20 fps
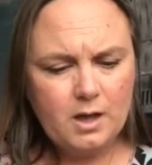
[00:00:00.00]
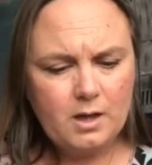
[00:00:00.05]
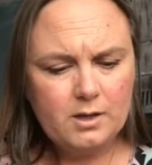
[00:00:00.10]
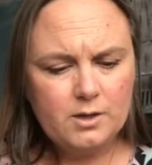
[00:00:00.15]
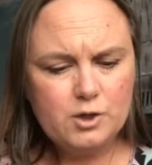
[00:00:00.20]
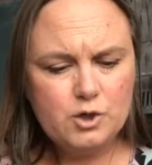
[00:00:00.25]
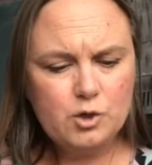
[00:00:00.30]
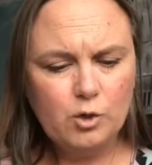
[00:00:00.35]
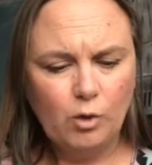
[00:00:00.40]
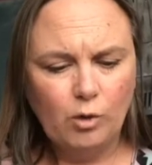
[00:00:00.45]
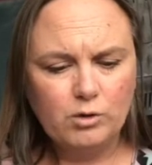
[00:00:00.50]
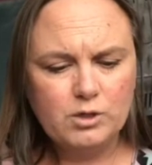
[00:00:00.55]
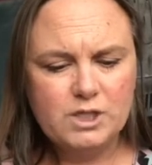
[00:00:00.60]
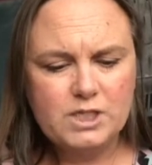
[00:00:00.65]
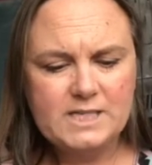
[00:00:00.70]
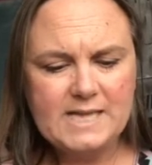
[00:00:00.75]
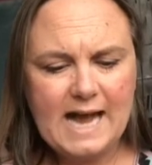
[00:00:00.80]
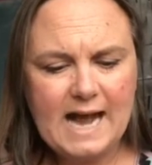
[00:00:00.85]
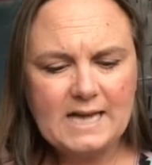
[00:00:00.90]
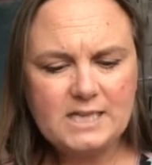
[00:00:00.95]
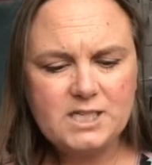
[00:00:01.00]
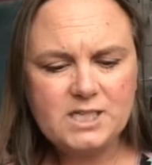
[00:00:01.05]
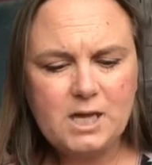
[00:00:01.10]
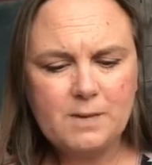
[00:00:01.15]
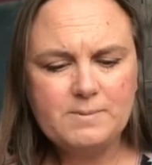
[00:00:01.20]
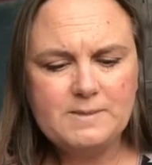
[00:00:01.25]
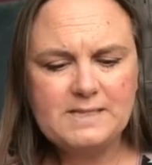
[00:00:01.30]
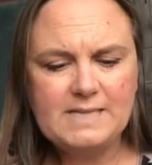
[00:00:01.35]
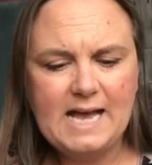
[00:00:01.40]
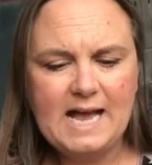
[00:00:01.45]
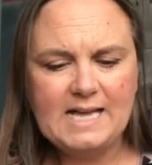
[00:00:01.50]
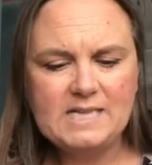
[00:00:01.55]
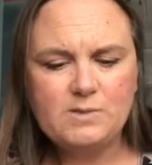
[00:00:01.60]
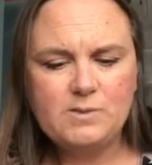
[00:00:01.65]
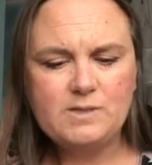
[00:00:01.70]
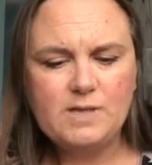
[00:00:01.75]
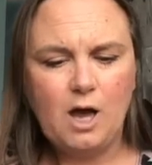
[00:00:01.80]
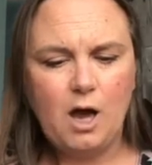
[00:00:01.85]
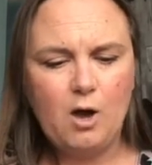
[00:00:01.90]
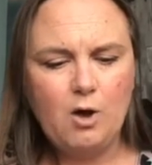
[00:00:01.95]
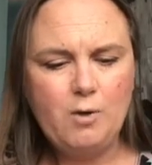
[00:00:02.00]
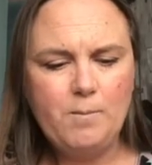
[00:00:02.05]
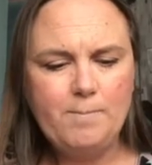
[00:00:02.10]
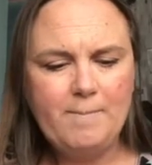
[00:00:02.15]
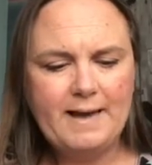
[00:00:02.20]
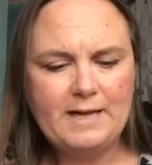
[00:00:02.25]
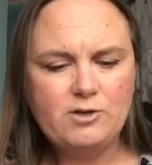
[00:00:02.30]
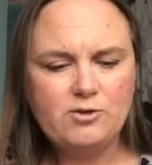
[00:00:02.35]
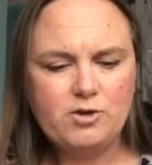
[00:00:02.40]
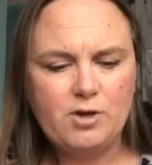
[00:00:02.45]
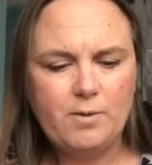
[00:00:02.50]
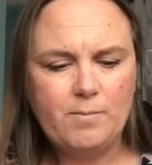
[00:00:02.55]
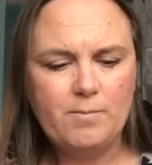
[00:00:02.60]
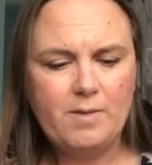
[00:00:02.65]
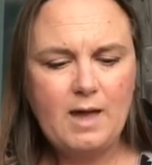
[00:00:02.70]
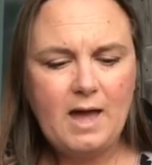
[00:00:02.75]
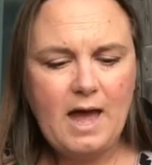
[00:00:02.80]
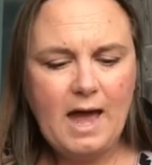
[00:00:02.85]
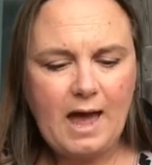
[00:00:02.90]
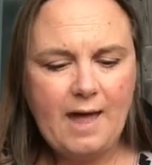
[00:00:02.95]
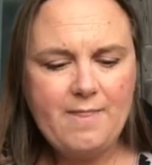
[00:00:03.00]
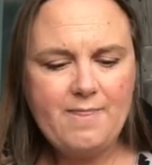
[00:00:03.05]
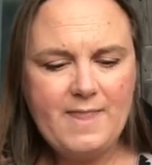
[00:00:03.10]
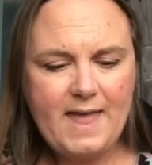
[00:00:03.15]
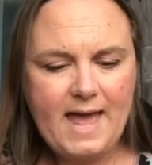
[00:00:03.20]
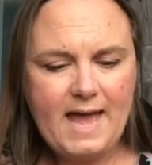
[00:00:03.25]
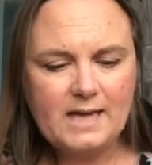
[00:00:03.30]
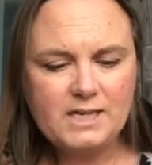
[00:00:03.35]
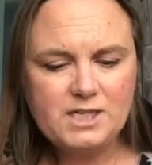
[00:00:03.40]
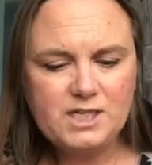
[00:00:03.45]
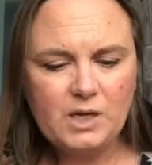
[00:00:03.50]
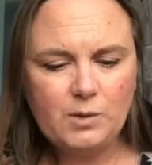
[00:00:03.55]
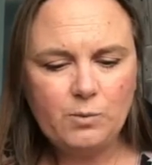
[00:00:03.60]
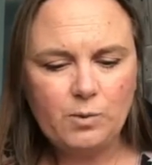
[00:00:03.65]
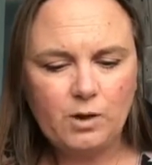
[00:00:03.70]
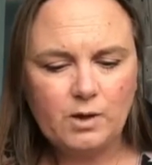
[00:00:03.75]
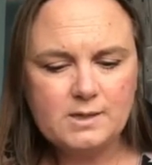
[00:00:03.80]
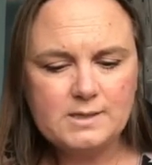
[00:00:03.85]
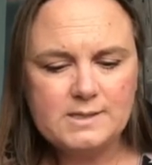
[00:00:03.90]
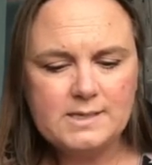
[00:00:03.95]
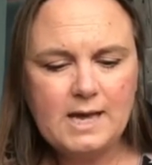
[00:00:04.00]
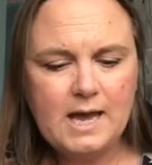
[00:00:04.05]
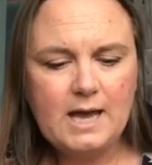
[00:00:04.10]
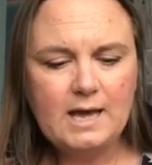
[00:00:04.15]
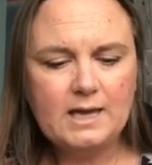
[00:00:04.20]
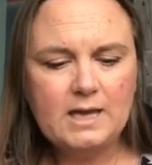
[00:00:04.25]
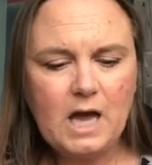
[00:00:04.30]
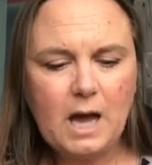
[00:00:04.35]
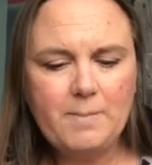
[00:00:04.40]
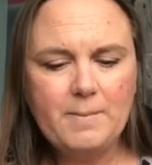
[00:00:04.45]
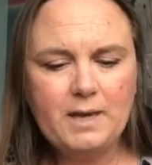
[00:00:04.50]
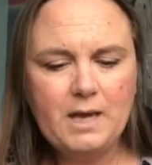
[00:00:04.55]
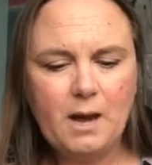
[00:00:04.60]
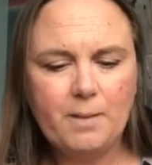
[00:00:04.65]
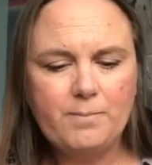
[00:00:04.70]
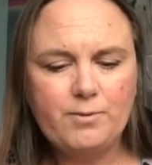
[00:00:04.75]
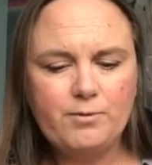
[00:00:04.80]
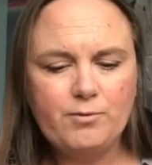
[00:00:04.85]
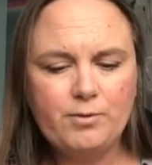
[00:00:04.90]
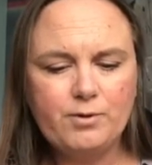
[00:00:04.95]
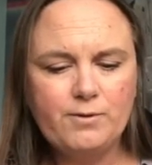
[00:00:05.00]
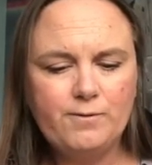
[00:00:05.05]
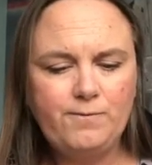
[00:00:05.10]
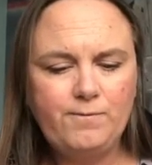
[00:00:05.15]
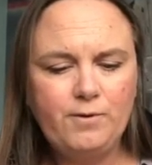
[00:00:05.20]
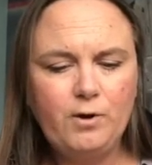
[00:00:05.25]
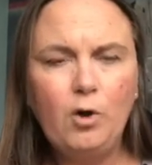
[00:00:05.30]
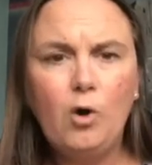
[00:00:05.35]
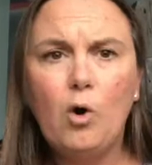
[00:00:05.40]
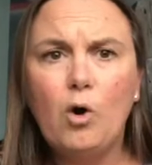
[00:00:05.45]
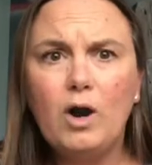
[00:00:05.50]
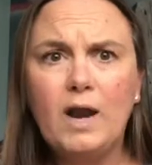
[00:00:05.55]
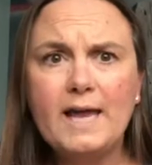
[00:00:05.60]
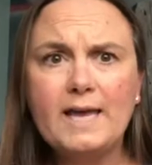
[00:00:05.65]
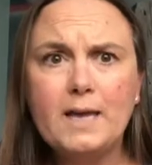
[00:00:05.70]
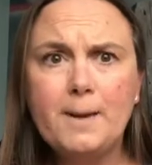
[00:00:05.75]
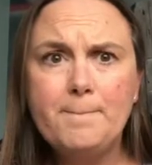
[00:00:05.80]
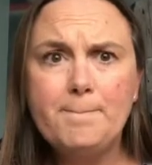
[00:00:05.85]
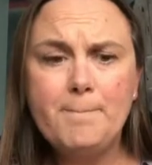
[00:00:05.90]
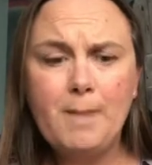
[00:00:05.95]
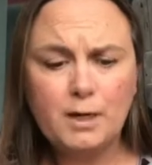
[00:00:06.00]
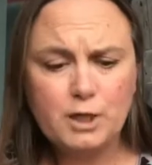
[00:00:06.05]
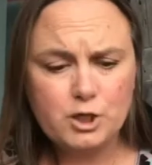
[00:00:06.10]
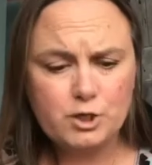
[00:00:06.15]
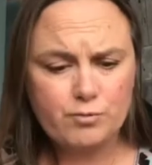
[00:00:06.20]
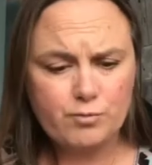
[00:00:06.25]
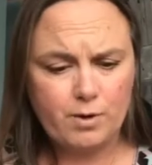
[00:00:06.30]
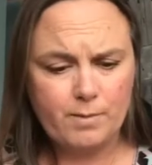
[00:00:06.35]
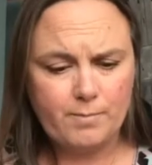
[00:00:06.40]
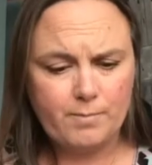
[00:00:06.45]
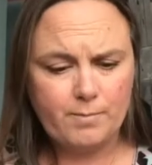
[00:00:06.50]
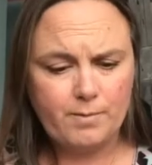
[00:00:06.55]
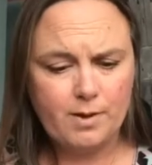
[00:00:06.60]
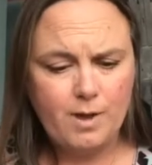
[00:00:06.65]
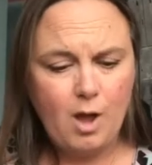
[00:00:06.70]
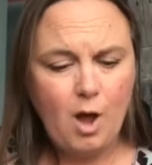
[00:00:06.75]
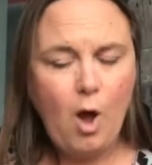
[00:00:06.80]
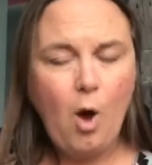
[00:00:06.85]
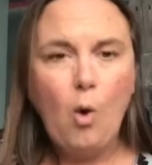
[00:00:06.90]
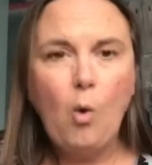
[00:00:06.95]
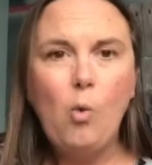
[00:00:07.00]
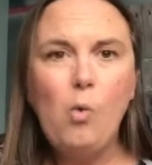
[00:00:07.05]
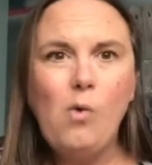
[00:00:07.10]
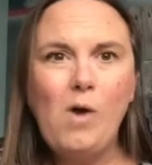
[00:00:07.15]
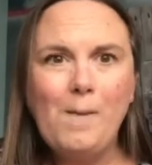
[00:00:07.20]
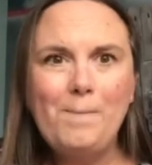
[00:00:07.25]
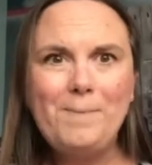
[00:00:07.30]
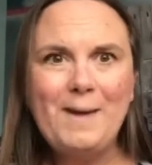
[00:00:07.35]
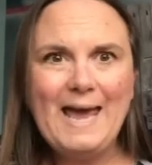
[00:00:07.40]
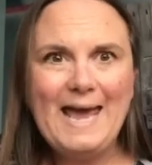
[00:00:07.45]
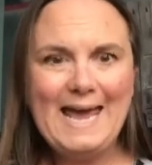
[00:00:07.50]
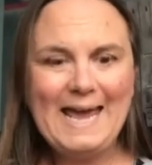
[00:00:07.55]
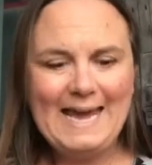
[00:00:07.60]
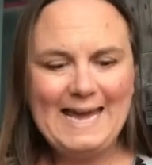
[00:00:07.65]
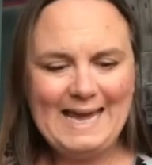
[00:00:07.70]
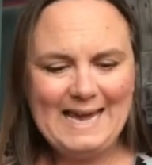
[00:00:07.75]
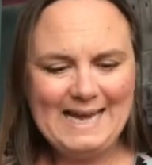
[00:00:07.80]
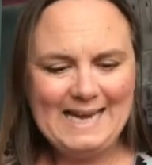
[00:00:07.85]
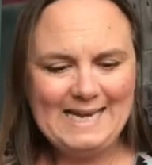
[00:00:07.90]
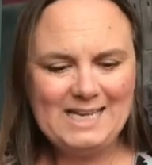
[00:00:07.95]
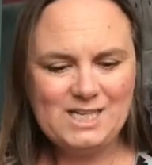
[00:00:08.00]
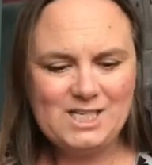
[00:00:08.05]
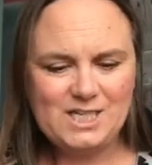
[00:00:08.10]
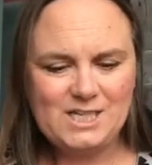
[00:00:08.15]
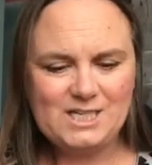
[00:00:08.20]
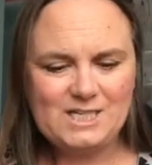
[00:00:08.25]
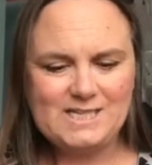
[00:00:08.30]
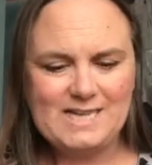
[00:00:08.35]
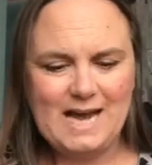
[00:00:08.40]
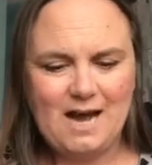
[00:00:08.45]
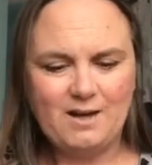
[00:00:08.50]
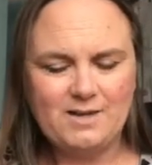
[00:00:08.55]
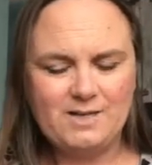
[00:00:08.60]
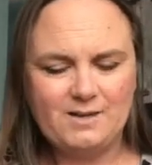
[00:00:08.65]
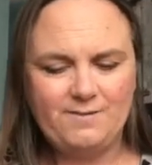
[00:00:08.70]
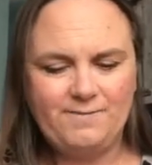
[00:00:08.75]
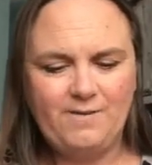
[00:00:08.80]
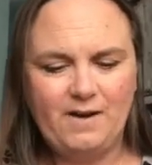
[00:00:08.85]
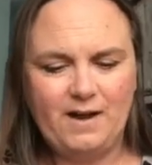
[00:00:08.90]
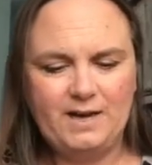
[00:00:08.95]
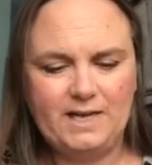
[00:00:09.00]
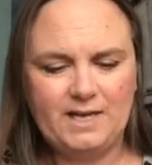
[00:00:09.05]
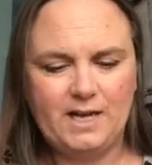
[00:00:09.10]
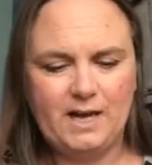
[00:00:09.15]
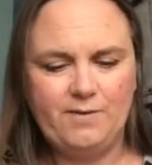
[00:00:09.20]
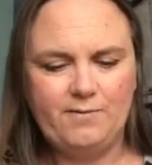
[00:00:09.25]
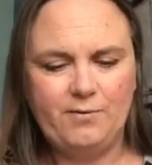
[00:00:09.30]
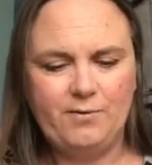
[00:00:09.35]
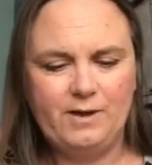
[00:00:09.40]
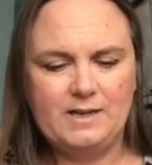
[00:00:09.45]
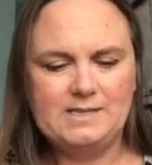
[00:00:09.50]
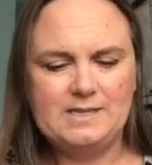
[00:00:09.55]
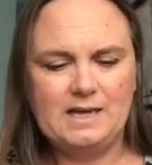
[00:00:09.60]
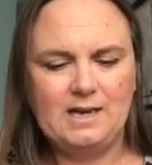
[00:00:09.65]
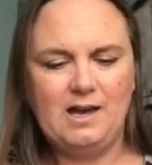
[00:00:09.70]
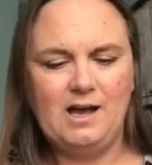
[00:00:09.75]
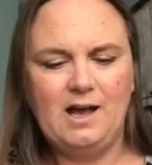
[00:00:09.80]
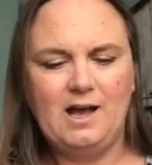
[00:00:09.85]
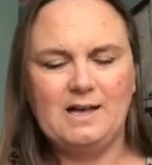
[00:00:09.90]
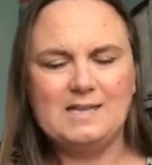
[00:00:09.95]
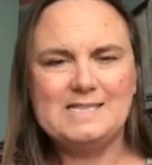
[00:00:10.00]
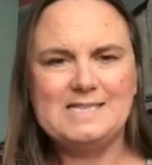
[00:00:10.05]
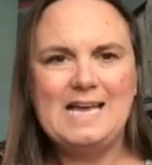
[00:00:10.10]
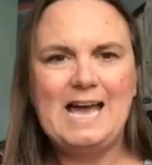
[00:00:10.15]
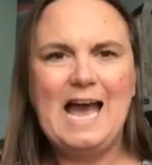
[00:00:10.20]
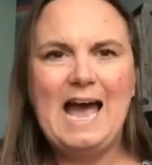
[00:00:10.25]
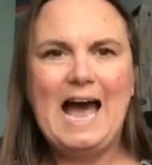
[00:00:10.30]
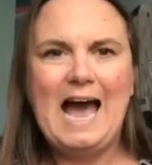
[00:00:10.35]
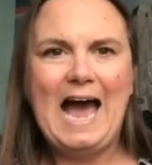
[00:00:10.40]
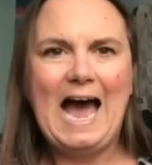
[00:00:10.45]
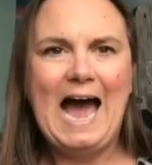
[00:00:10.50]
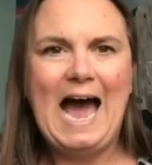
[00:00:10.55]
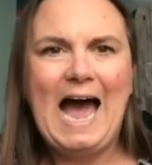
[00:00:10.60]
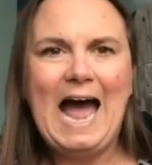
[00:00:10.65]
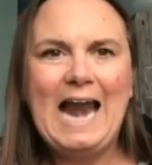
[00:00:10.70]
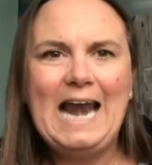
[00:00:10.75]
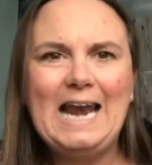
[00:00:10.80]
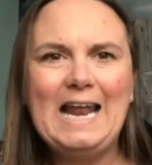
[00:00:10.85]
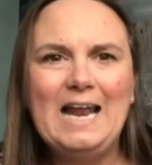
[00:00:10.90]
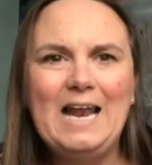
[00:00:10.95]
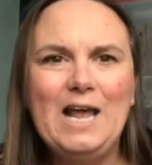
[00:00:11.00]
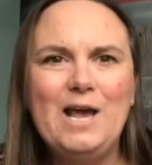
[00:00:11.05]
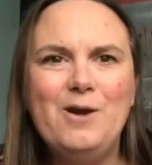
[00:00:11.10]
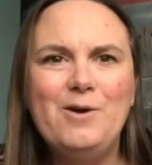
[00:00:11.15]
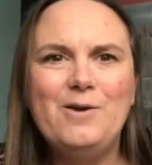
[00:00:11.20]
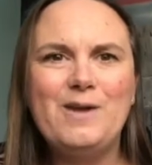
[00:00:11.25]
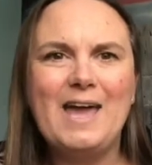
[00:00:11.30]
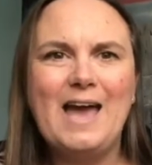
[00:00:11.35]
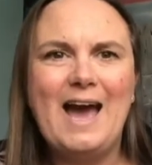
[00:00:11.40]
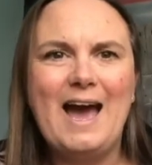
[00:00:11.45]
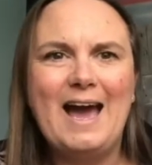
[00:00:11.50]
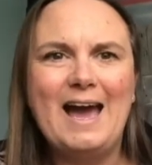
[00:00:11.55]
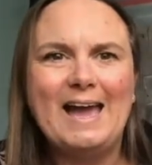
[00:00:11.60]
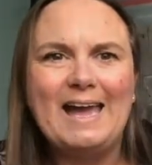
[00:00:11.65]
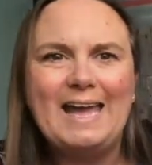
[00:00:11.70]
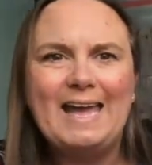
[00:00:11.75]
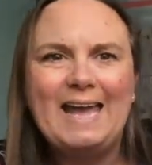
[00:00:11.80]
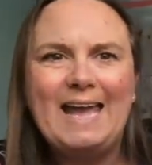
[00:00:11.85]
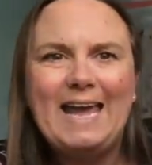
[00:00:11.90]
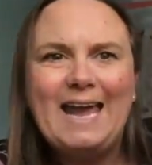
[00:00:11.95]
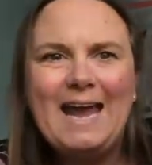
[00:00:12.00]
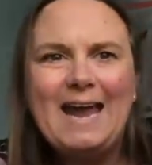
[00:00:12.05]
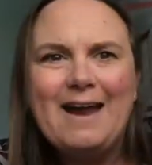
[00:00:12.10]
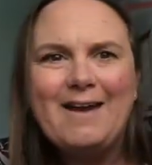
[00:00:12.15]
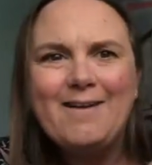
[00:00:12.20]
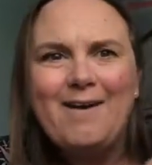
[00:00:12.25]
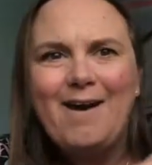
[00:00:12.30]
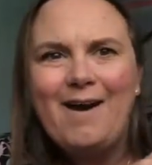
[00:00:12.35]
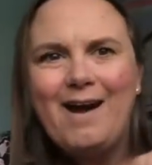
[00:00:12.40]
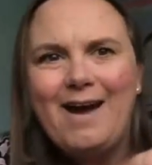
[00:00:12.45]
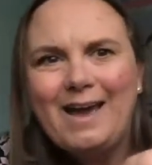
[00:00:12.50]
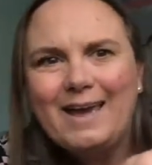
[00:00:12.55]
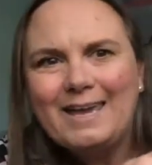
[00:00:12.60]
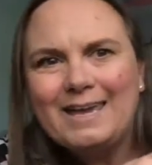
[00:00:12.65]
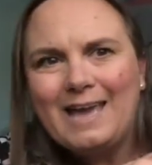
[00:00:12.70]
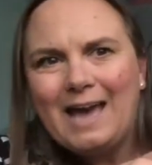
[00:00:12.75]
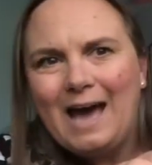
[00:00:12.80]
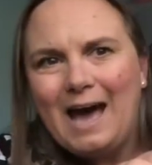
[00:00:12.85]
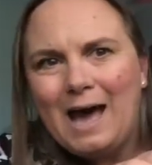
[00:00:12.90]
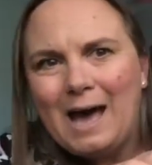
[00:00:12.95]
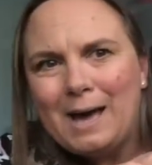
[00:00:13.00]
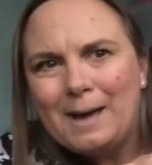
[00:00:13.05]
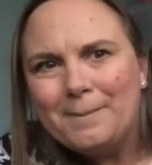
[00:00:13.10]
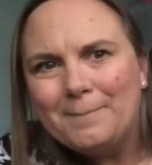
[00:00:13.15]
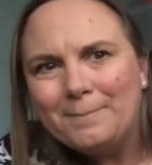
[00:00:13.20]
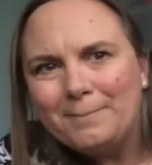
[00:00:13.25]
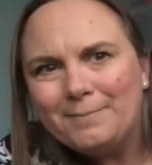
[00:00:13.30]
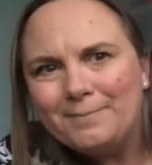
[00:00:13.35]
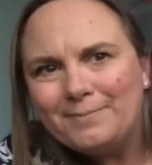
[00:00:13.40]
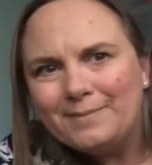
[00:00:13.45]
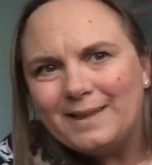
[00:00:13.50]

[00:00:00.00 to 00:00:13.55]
George dashed upstairs to his own bedroom, and there she was, coming up through the floor like a mushroom. "Whoopee!" she shouted, finding her voice at last. "Hallelujah! Here I come!"